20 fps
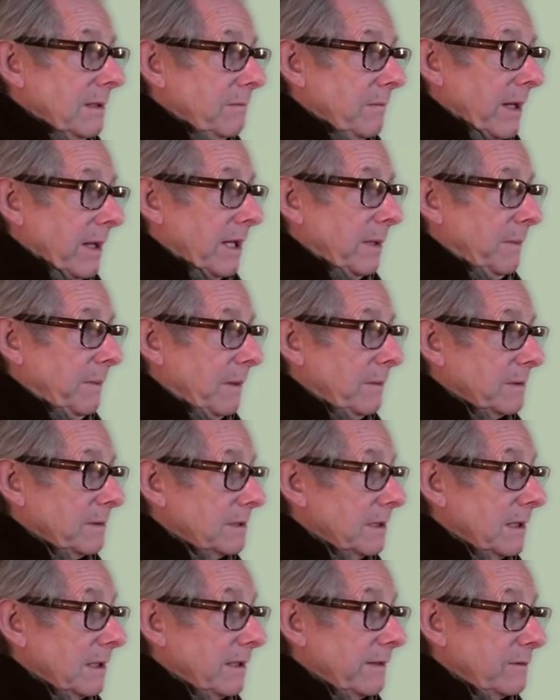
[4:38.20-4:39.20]
many
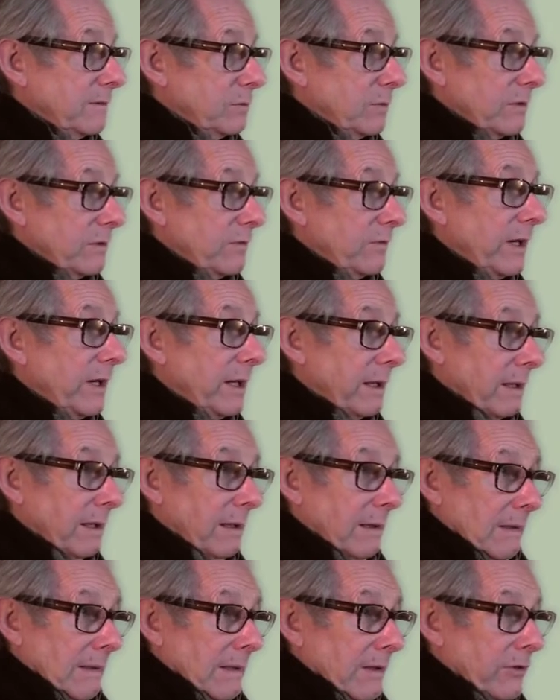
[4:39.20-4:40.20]
people's lives would fail
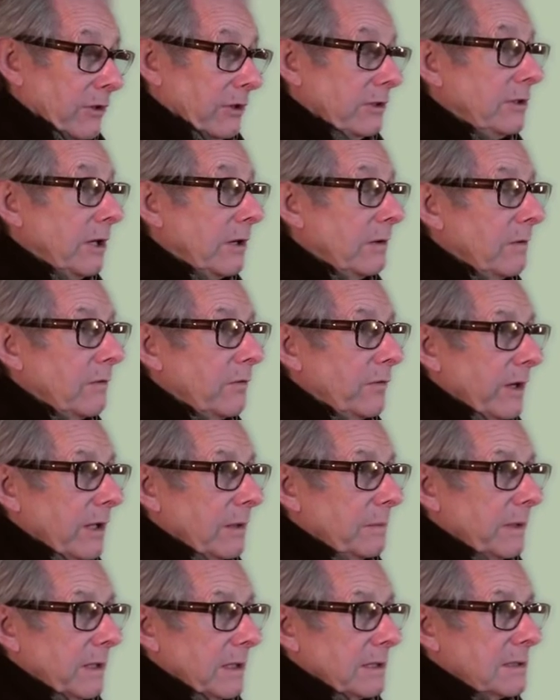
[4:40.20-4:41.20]
that don't
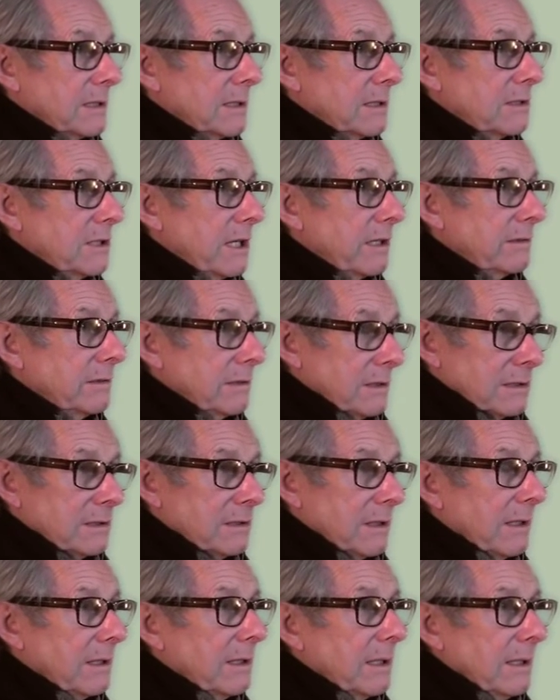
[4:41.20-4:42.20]
fail because of the charities.
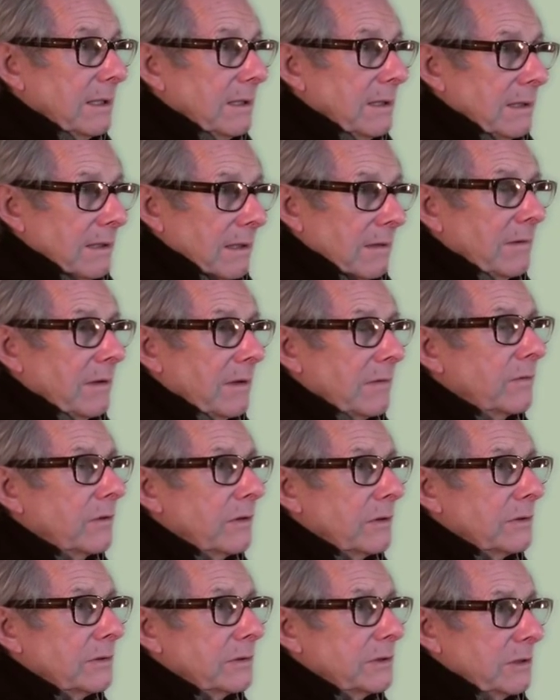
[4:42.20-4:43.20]
So of
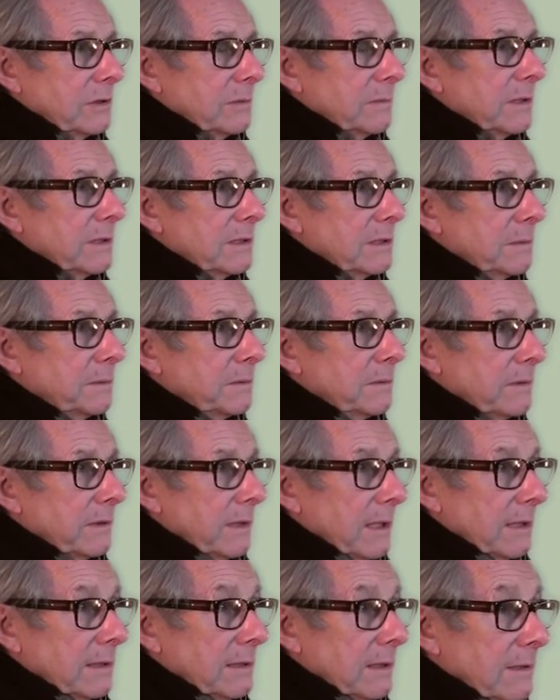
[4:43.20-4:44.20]
course you must support
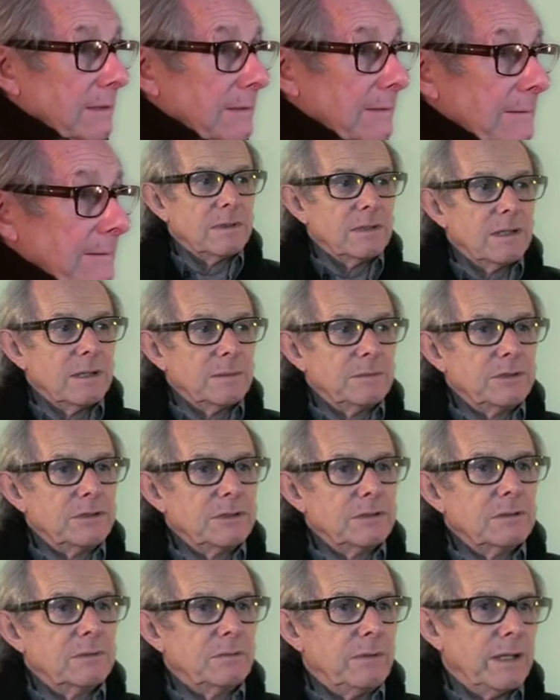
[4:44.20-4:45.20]
that. I'm
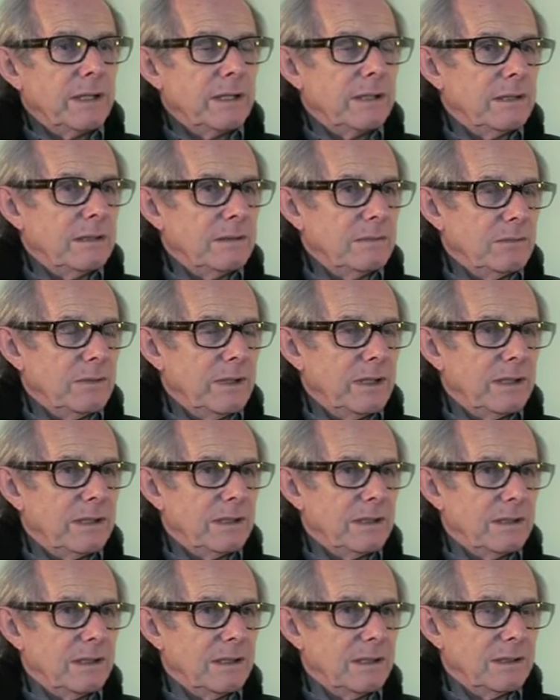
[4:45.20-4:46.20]
sure
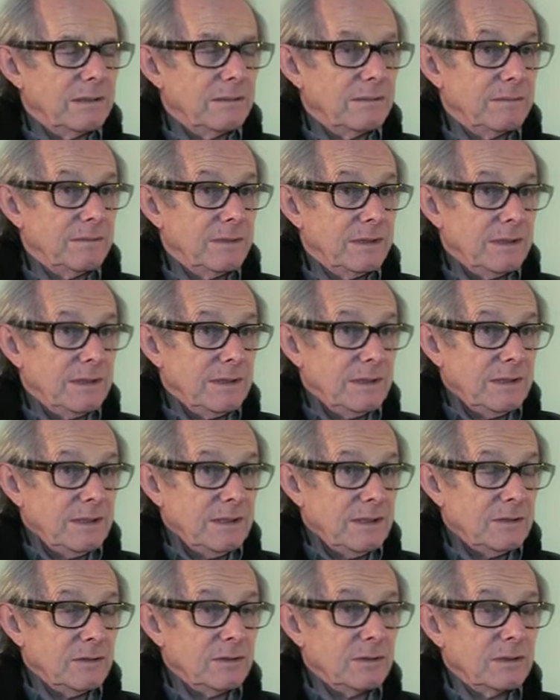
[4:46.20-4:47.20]
when
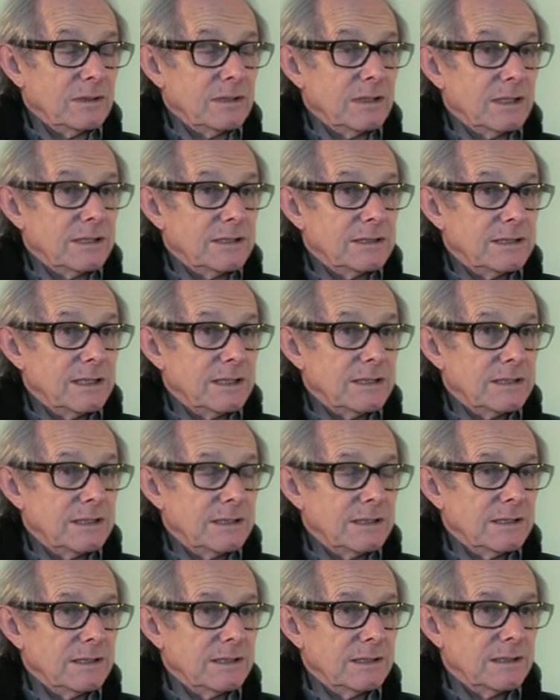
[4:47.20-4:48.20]
an
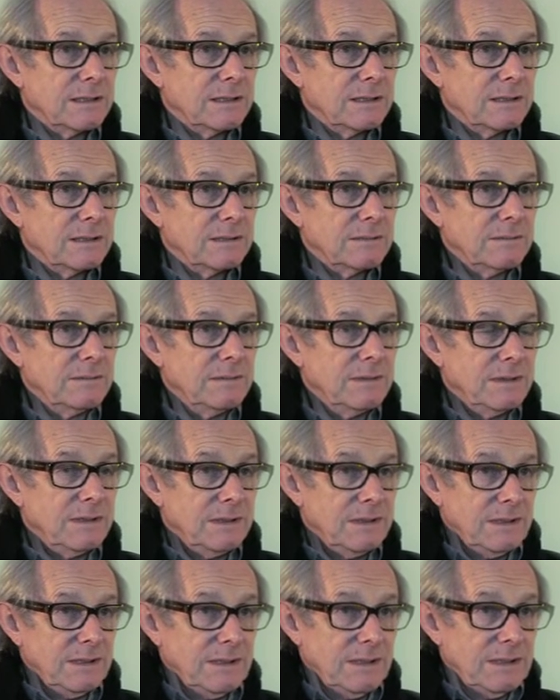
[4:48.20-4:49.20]
organisation like
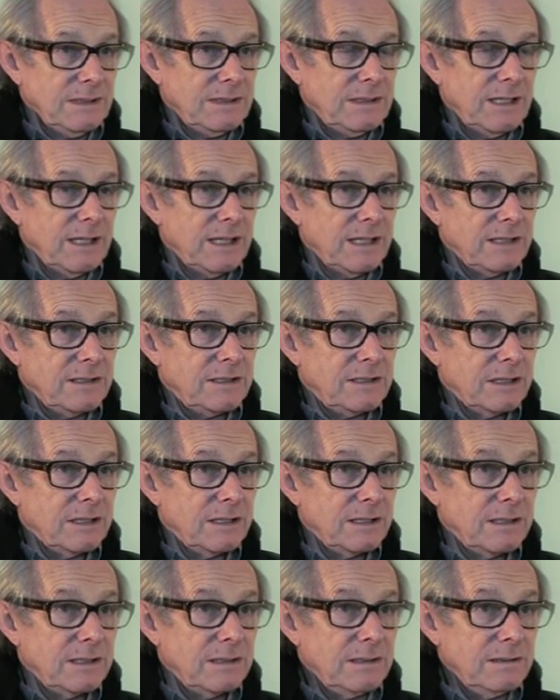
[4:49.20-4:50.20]

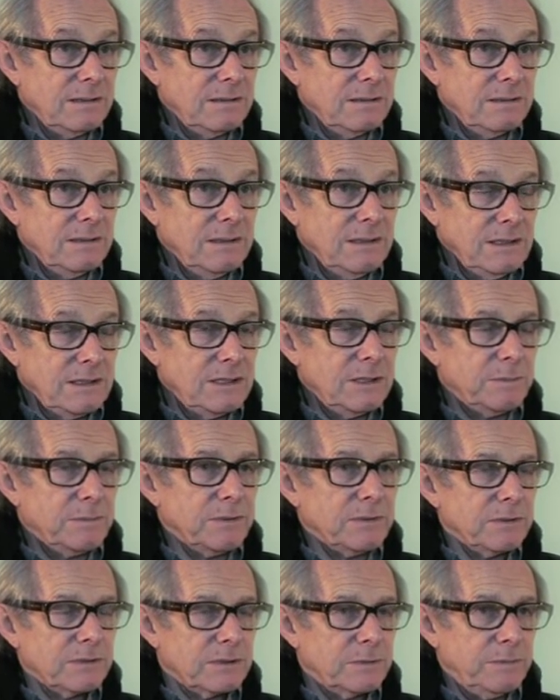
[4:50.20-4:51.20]
DHI
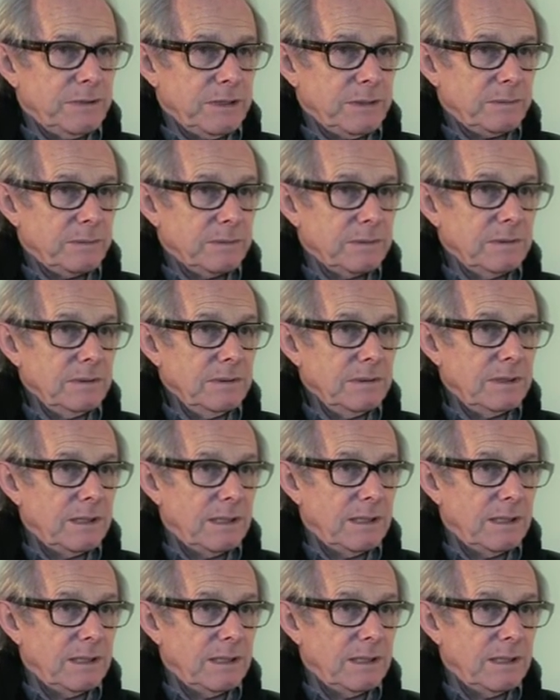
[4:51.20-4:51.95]
supports people,